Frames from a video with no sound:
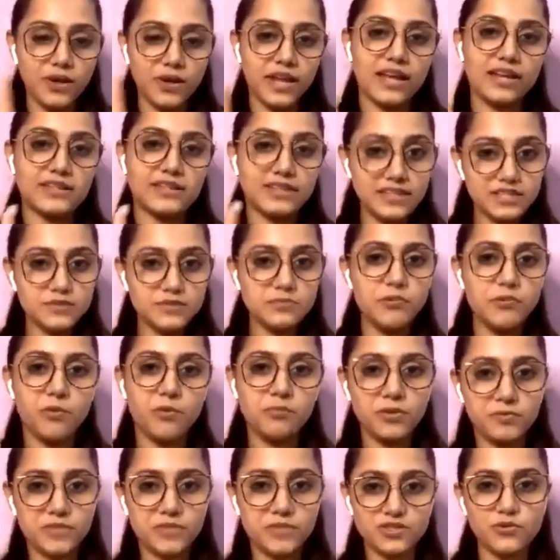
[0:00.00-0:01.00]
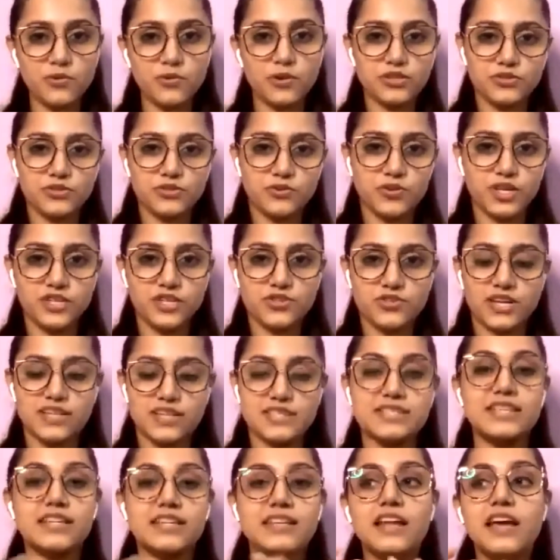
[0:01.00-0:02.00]
okay this problem is going to reach
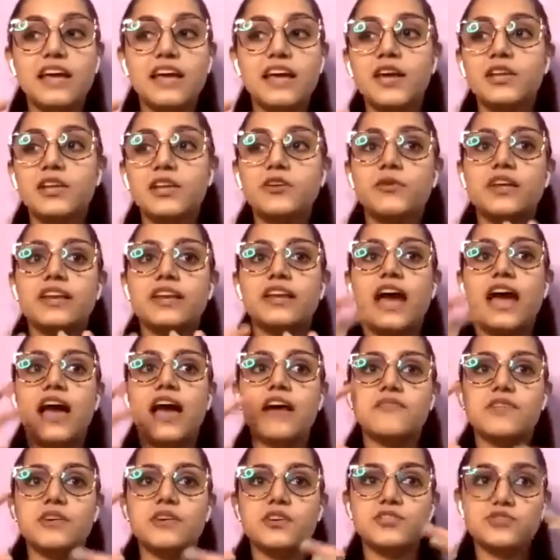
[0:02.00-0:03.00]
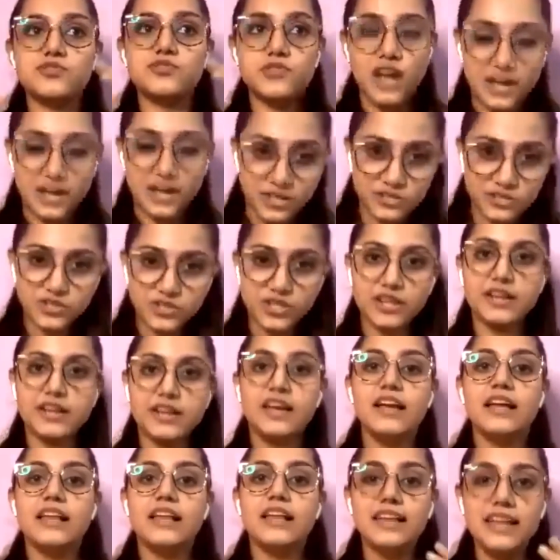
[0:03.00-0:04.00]
us then you can have a
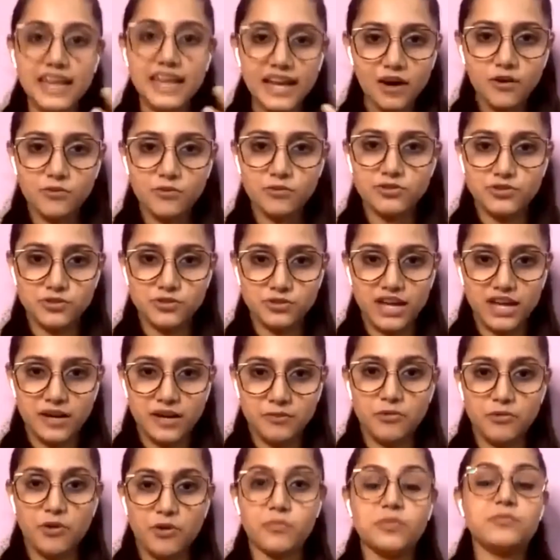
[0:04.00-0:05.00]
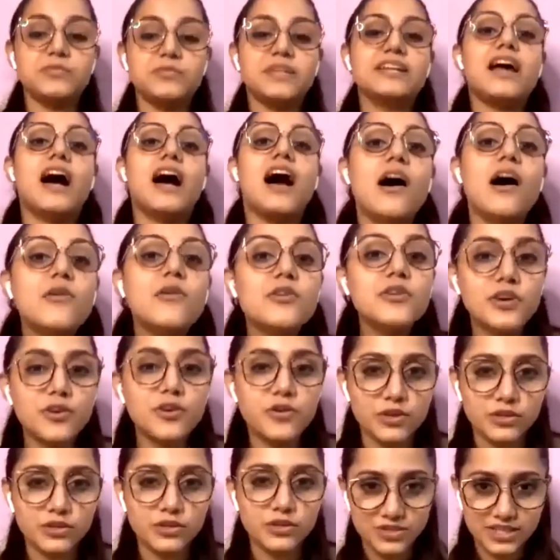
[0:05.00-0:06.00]
strategic layout to that problem that how
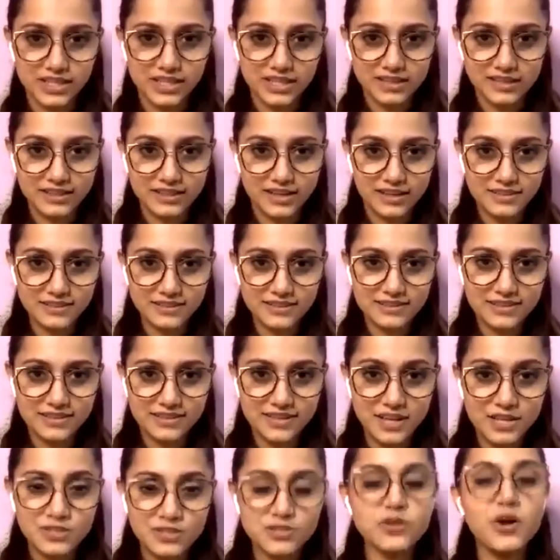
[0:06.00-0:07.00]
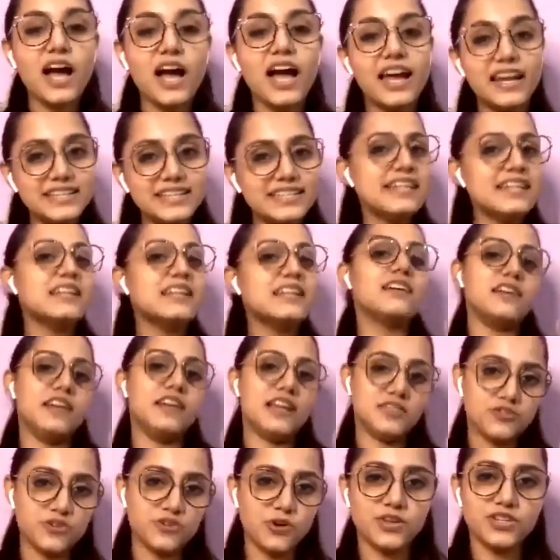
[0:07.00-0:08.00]
you're going to deal with so i take
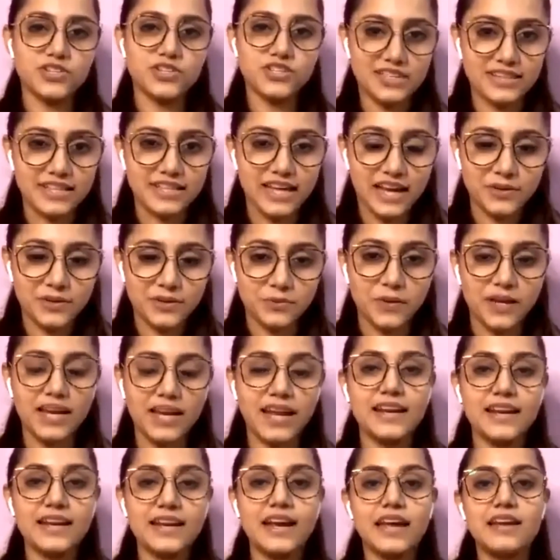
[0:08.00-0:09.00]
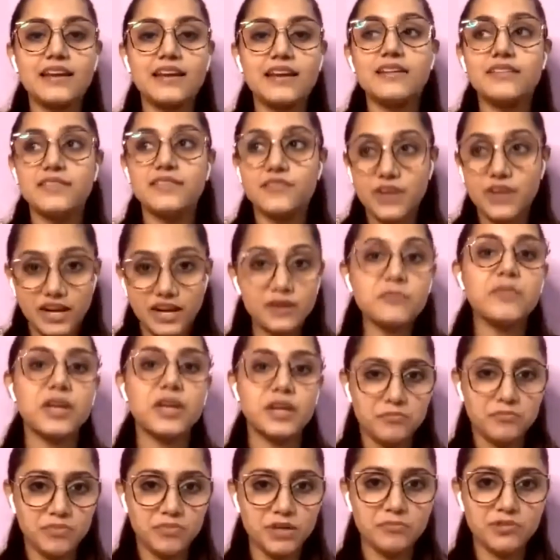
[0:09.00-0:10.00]
astrology that way and i
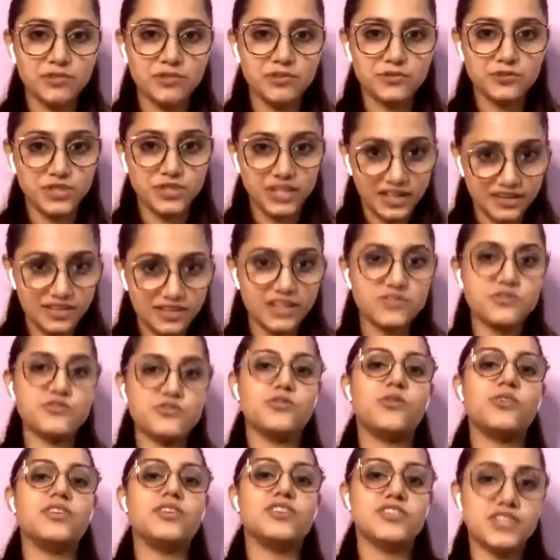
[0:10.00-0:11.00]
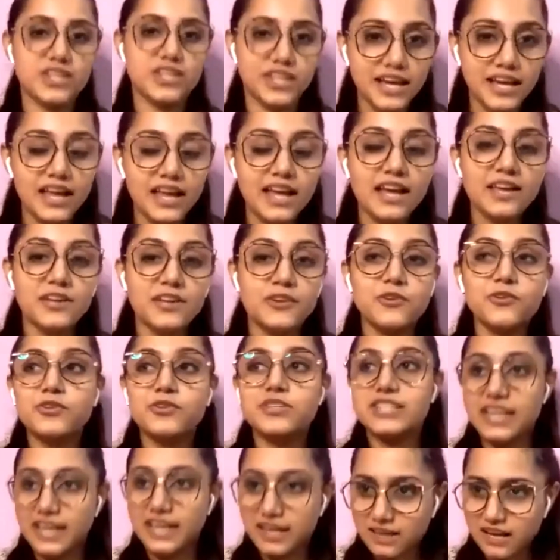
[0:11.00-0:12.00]
recommend people to take astrology you
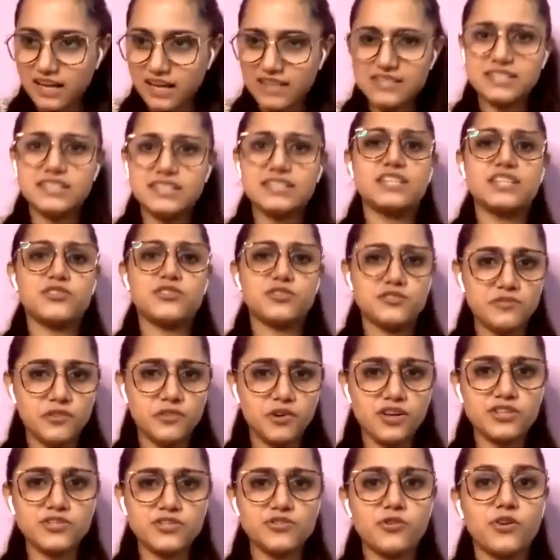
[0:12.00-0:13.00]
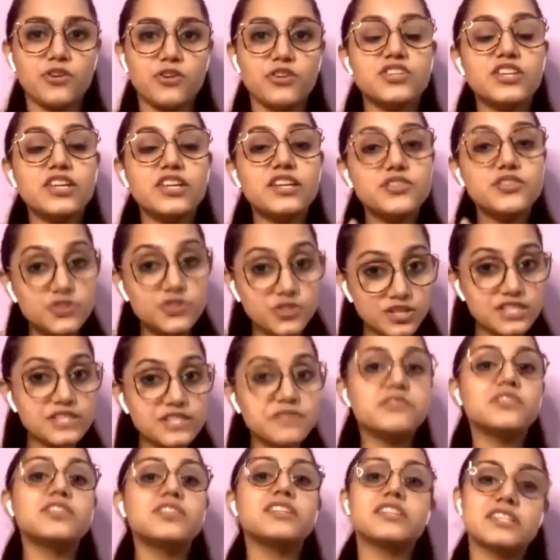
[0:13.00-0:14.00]
know take consultations for astrology
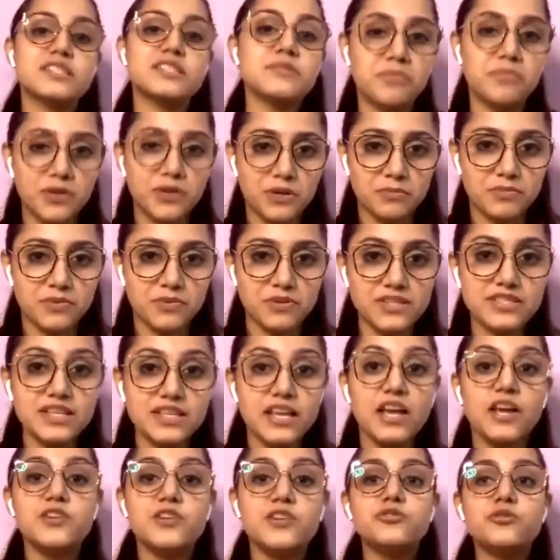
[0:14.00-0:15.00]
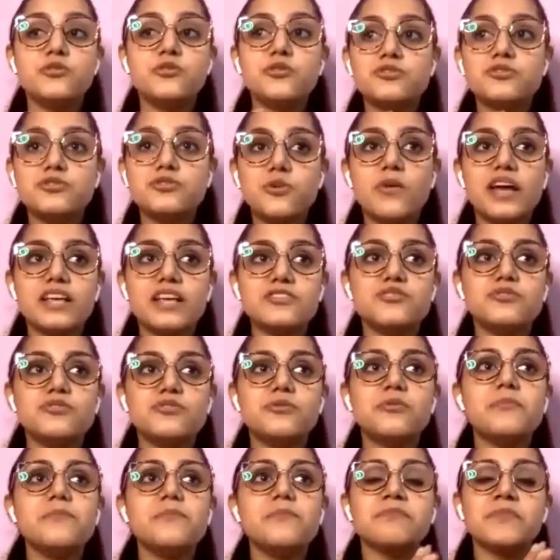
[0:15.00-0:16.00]
just for this purpose to so as
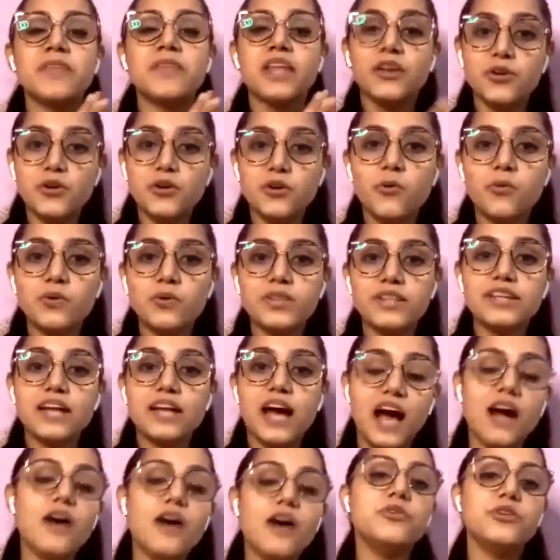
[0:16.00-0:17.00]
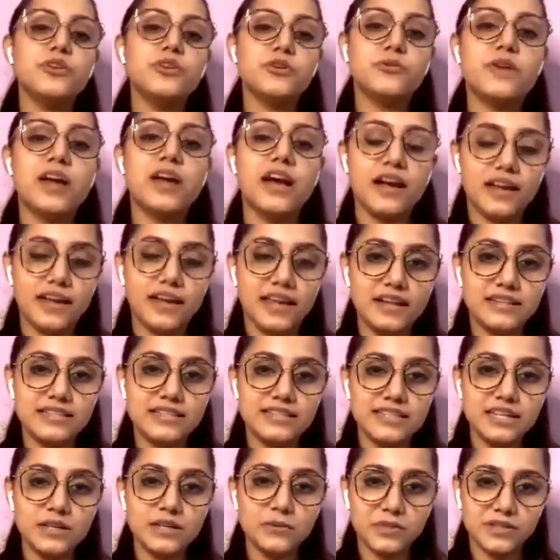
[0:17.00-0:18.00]
to know that how you uh,
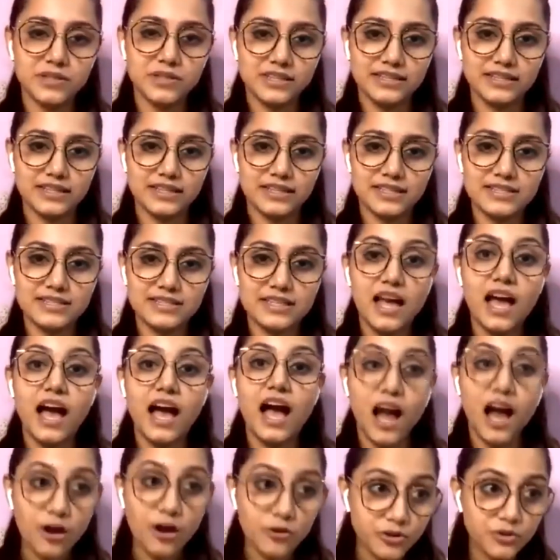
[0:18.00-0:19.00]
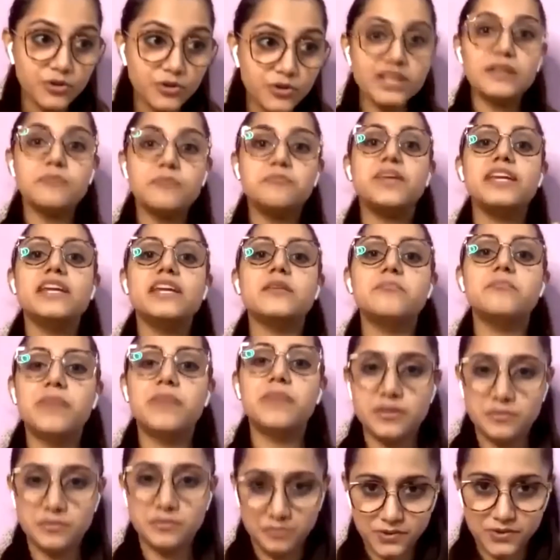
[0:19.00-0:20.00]
can deal with the things how you can be a
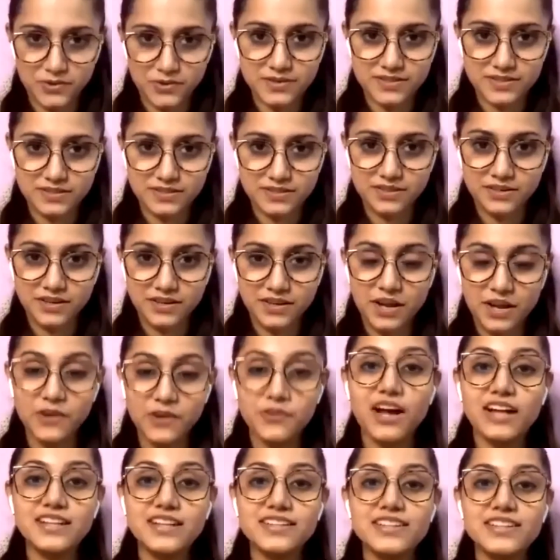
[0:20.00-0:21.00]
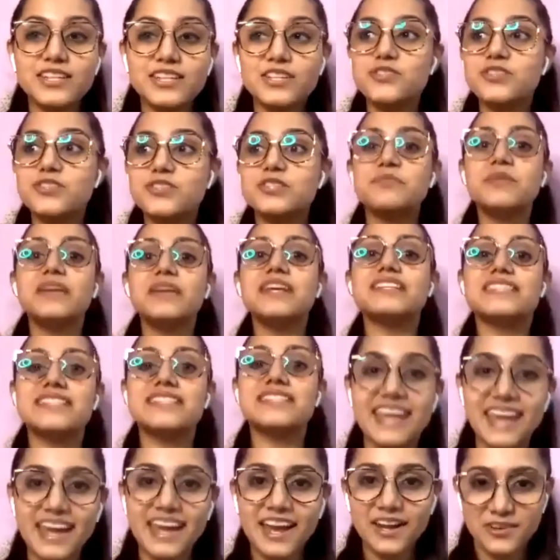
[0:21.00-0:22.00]
better person rather than just being
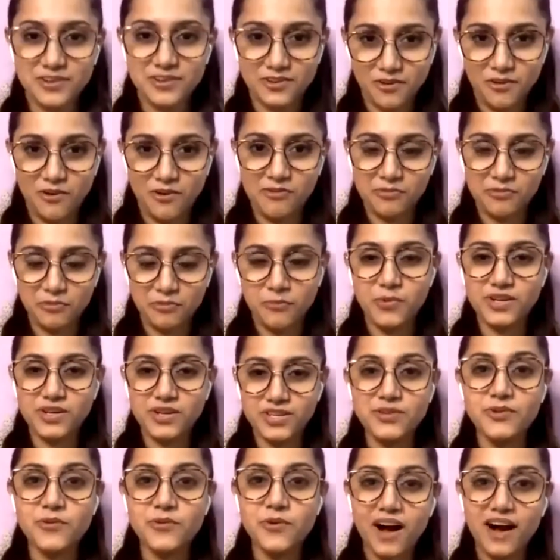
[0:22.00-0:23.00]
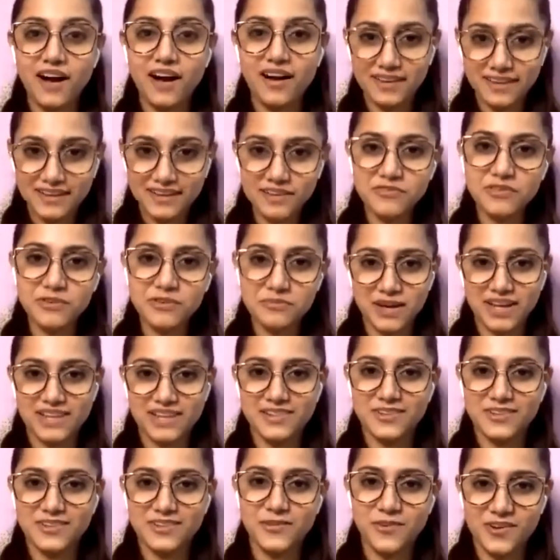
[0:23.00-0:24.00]
scared of what you are given
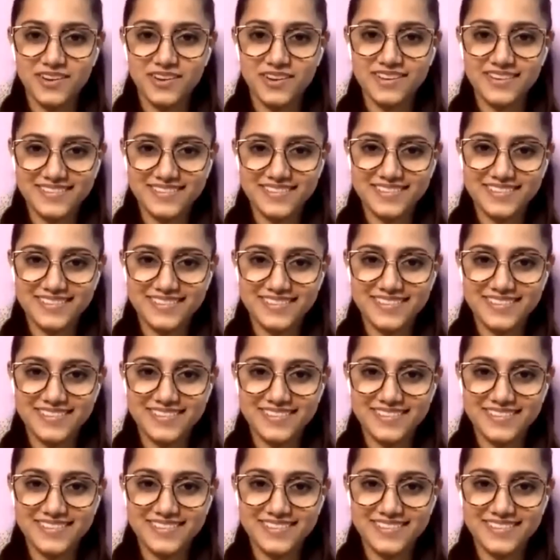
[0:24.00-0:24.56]
by the mm-hmm. god